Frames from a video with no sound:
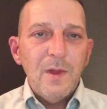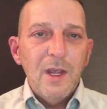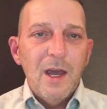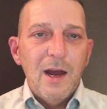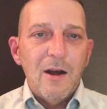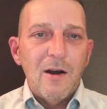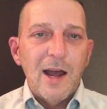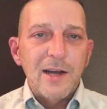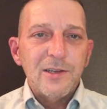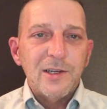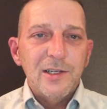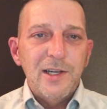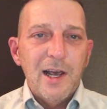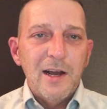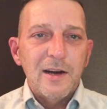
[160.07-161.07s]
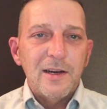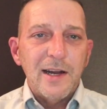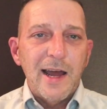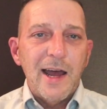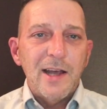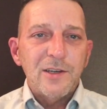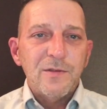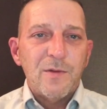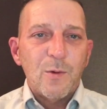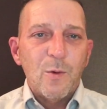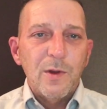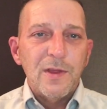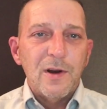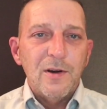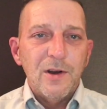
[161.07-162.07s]
and they're actually taking a task for
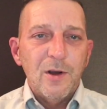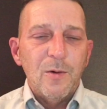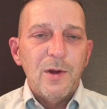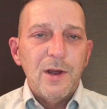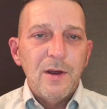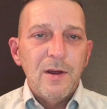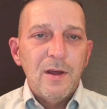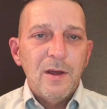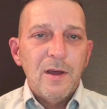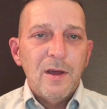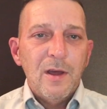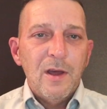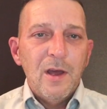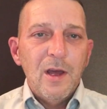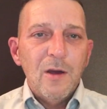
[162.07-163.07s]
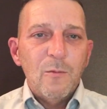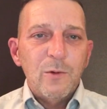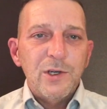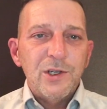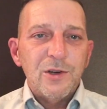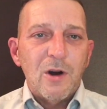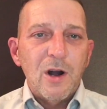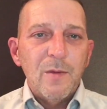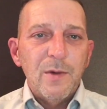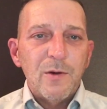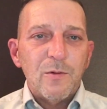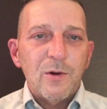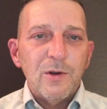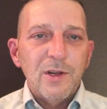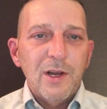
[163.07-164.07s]
what they're doing, which has already been
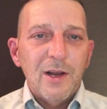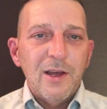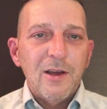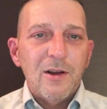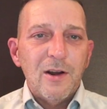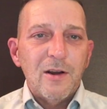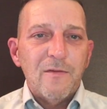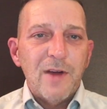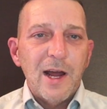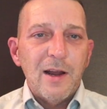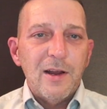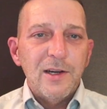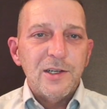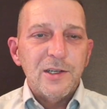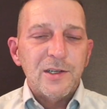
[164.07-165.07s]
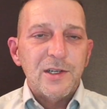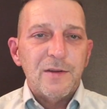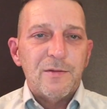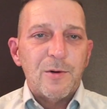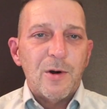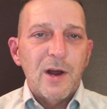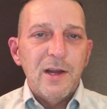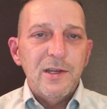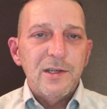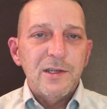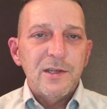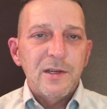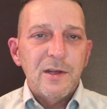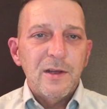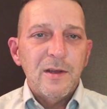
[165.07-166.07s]
ruled illegal and a violation of civil rights.
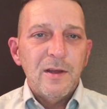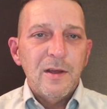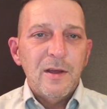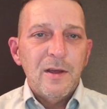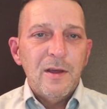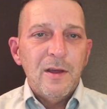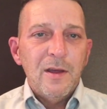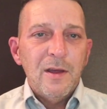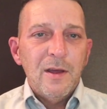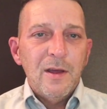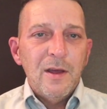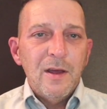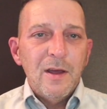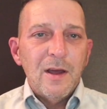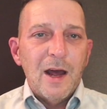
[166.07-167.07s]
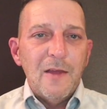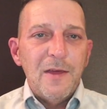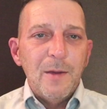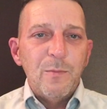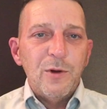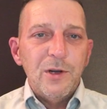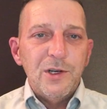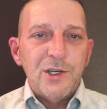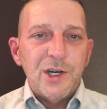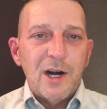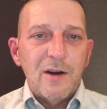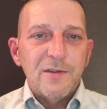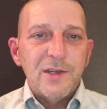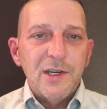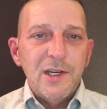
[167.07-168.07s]
I think putting
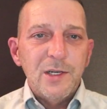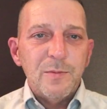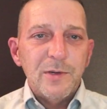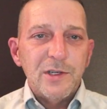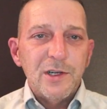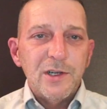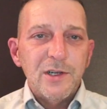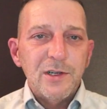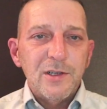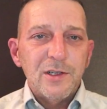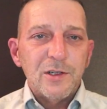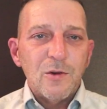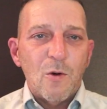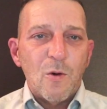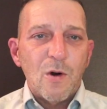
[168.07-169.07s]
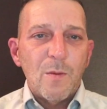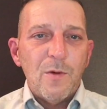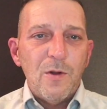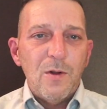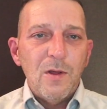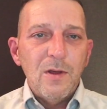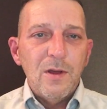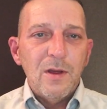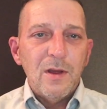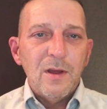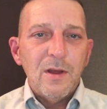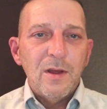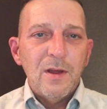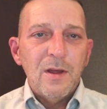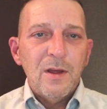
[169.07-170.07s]
sheriffs in these positions is horrible
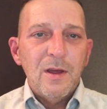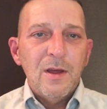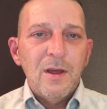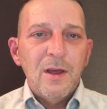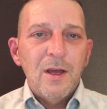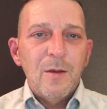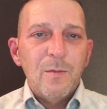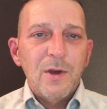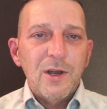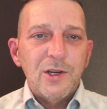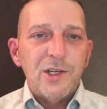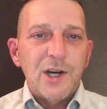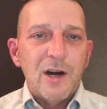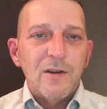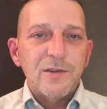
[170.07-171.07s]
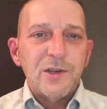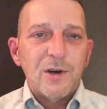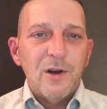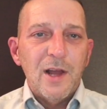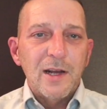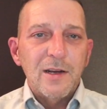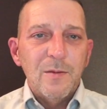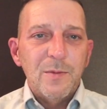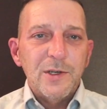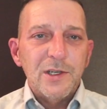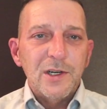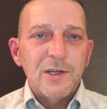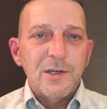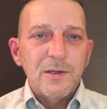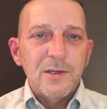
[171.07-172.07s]
because sheriffs are elected
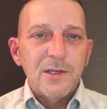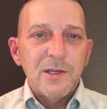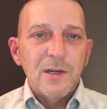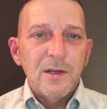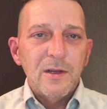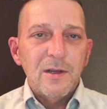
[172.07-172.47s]
positions